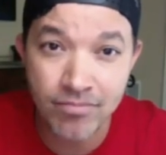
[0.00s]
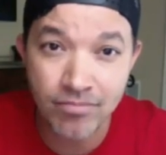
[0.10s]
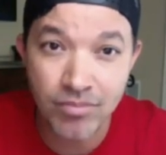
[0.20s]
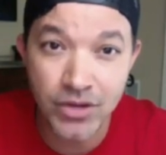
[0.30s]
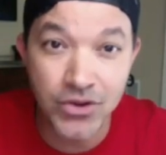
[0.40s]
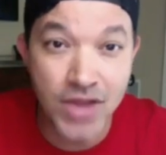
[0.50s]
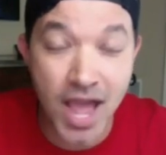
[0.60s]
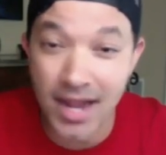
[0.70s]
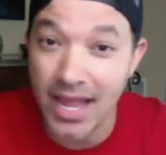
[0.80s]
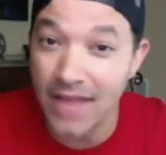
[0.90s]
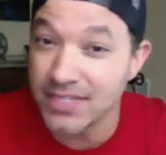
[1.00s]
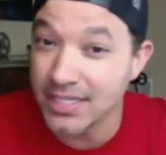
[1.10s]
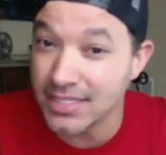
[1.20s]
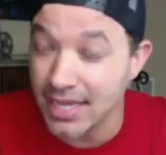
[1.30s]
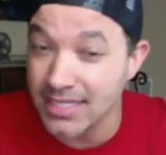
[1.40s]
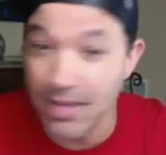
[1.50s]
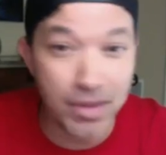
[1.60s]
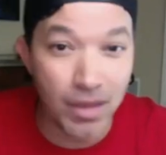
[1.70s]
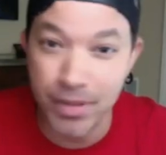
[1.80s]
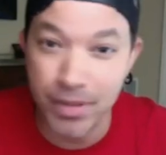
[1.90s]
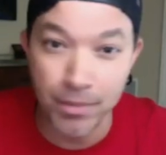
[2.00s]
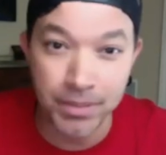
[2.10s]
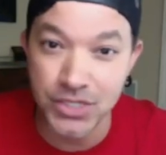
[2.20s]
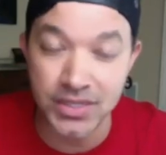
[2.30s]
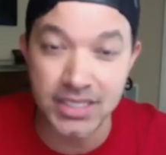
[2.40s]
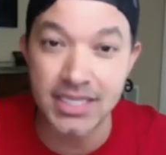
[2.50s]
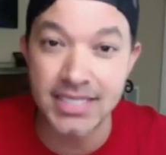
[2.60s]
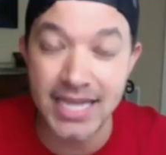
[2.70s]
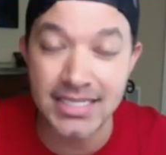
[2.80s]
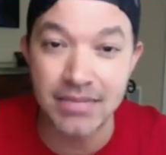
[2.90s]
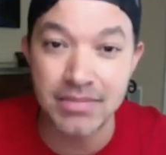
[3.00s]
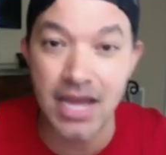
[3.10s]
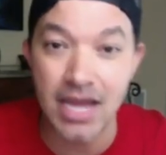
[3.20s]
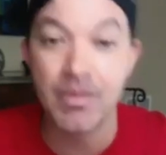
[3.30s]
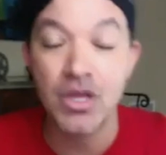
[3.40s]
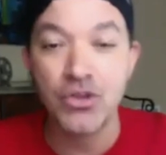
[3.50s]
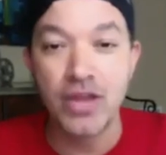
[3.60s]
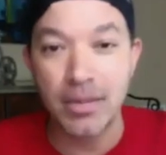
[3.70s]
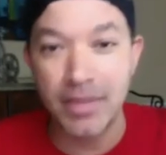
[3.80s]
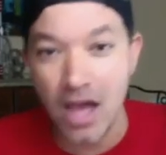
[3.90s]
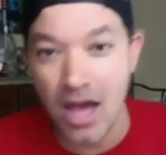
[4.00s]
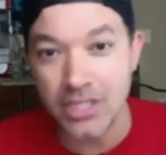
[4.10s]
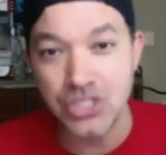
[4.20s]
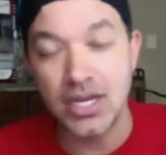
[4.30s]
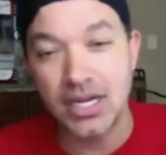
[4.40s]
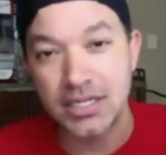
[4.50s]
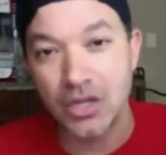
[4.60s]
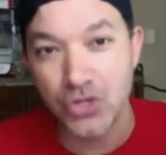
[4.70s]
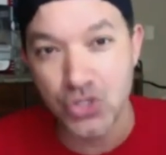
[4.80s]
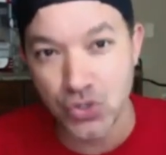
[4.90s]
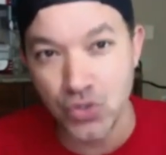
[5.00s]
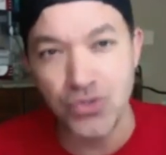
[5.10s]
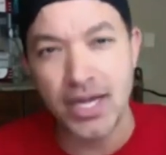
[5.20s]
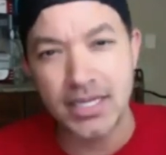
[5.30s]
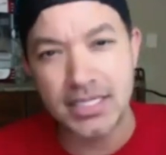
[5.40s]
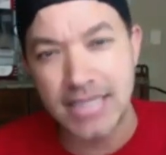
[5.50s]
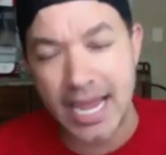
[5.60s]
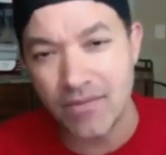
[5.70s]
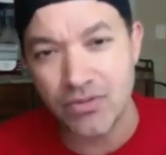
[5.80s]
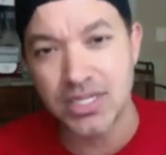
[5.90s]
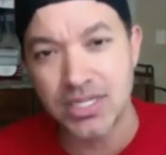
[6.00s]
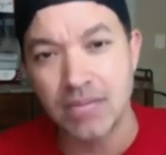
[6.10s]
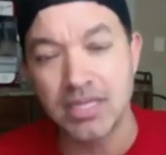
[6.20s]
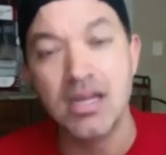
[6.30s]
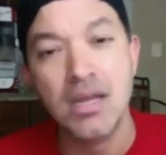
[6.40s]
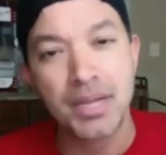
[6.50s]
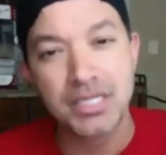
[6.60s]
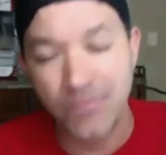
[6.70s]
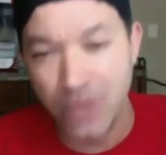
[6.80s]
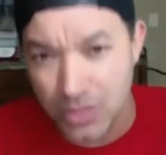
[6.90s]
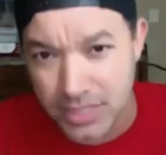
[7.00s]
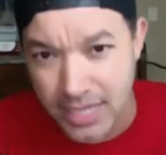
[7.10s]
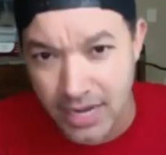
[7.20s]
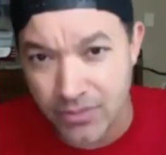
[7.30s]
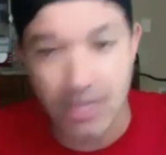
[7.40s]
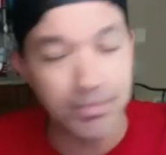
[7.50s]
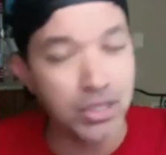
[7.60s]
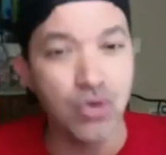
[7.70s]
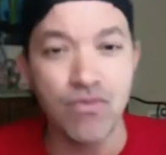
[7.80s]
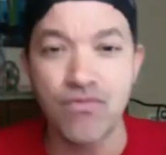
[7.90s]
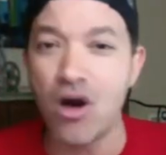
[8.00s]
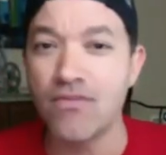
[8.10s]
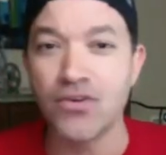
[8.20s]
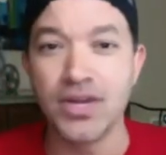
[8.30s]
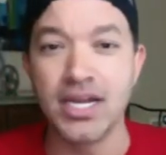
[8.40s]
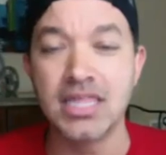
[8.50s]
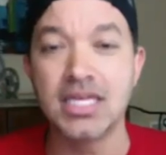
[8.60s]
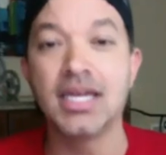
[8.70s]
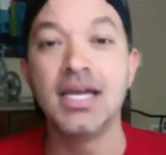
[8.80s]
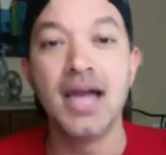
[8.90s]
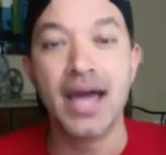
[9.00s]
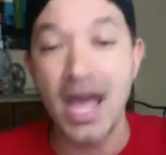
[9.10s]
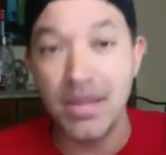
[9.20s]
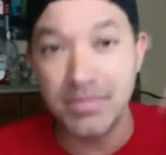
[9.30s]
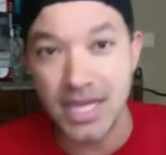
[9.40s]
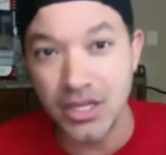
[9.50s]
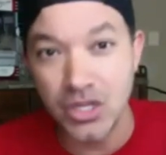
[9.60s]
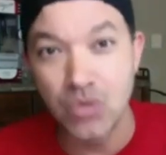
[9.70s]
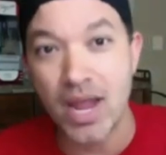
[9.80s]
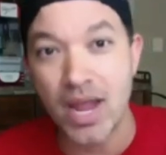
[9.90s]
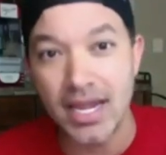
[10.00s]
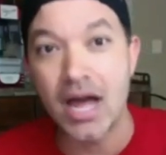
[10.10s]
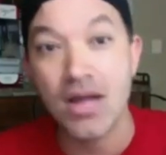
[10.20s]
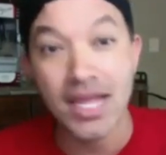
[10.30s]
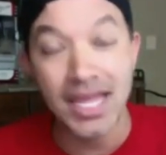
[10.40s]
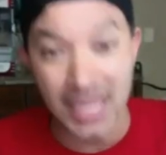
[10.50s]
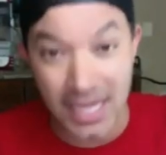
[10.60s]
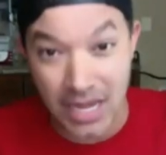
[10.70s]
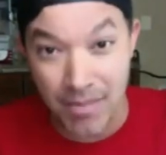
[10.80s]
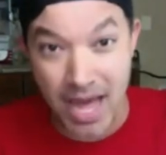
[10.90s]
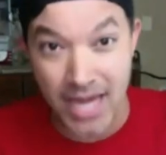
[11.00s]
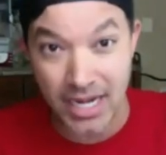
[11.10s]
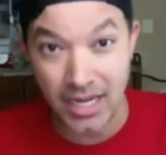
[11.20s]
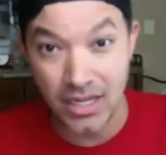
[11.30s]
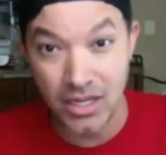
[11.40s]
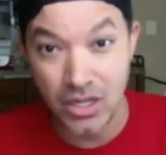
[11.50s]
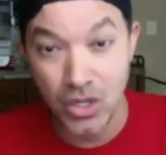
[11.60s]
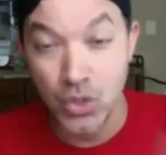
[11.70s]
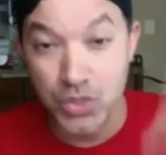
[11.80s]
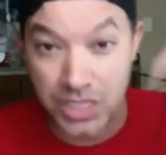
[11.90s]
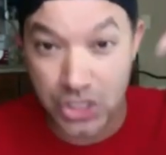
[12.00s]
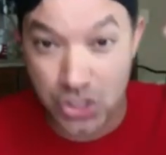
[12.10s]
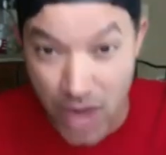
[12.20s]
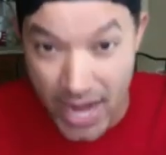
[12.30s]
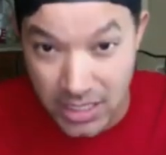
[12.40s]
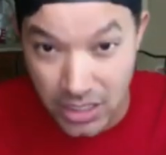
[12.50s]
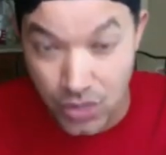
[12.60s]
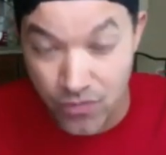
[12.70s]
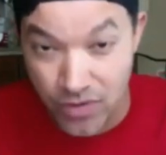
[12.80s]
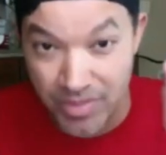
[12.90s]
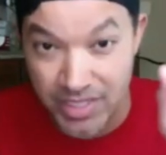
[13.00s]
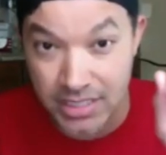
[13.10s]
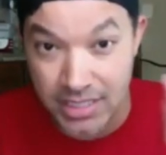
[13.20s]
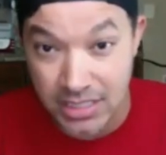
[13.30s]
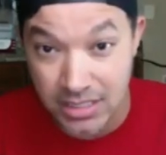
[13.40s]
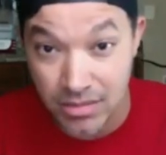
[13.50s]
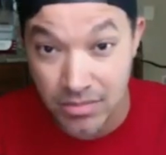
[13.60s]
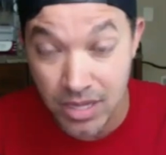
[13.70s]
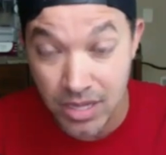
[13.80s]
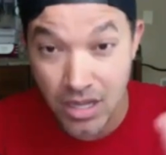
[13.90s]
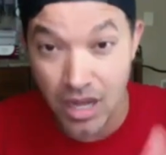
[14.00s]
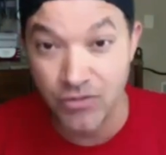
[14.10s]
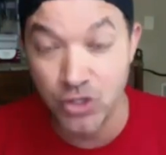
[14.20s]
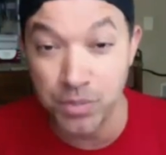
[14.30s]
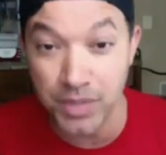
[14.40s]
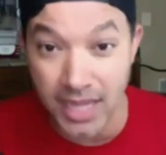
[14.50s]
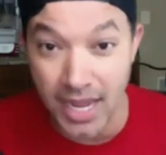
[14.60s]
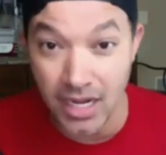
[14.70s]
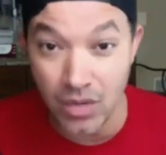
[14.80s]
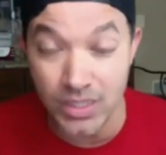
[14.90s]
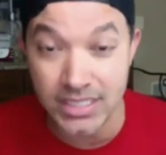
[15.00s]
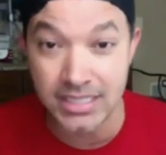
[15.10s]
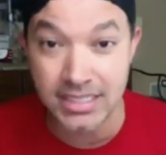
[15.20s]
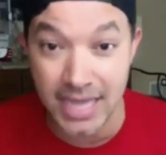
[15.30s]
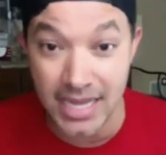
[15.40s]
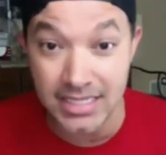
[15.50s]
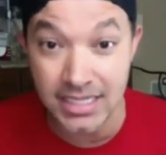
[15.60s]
You're not going to have success and be a people pleaser at the exact same time. You got to be honest. You got to tell the truth. You got to stand for something, because if you don't stand for something, you'll fall for anything. And I am telling you right now, anybody who's distracting you from the system of duplicating what's success,